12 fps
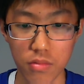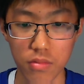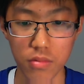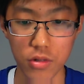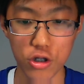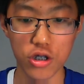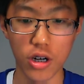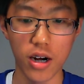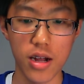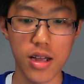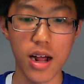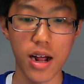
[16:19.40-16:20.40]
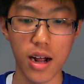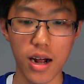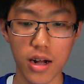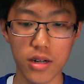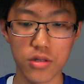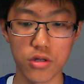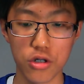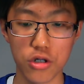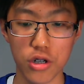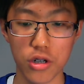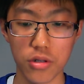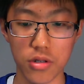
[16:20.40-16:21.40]
which I had to
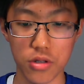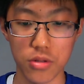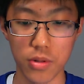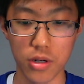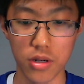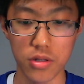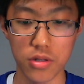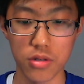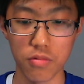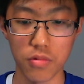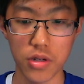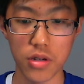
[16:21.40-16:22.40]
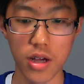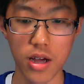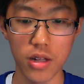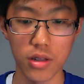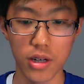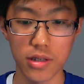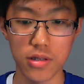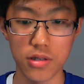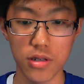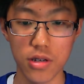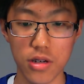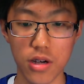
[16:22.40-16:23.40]
shield this because we can't let
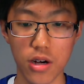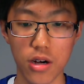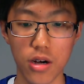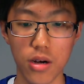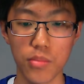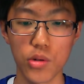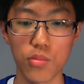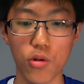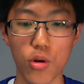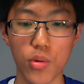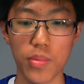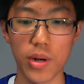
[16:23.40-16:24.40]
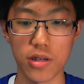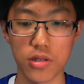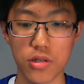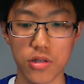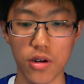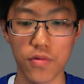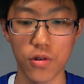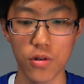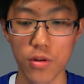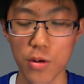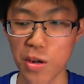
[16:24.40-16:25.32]
the Probopass suffer.